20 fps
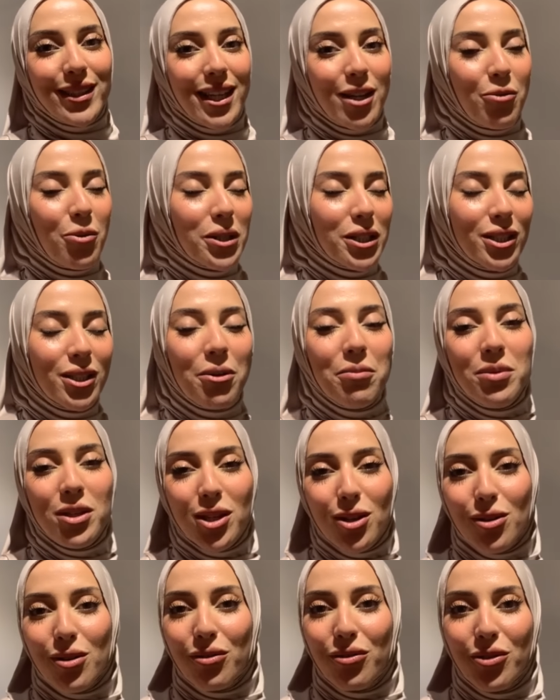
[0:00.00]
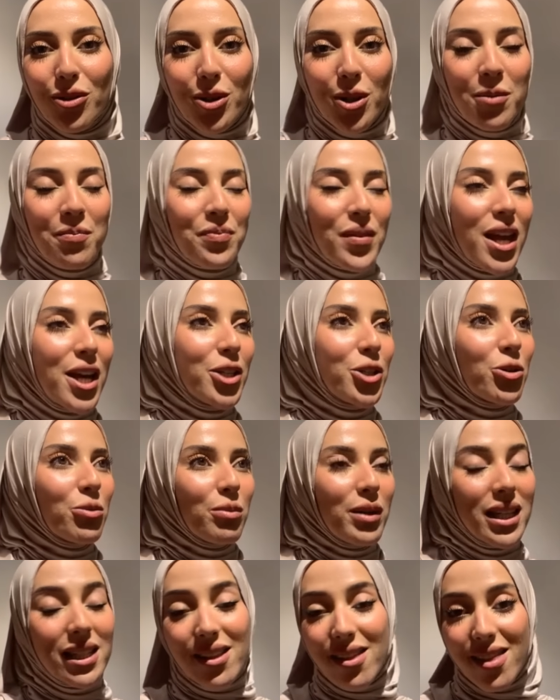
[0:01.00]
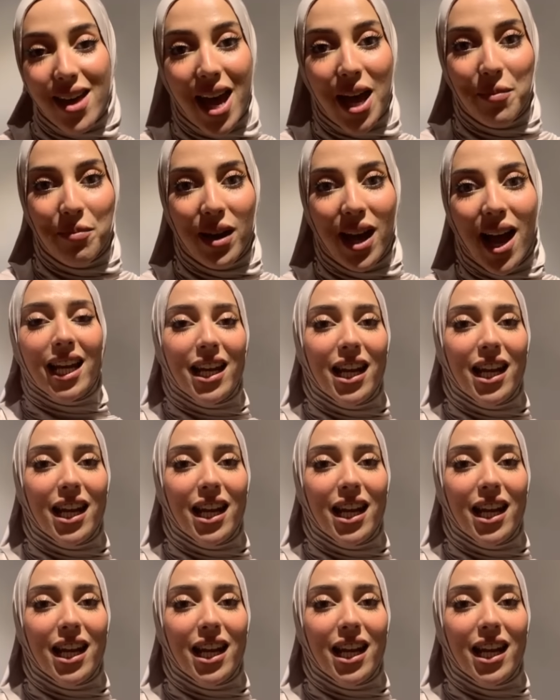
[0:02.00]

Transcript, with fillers: It was so beautiful to meet them.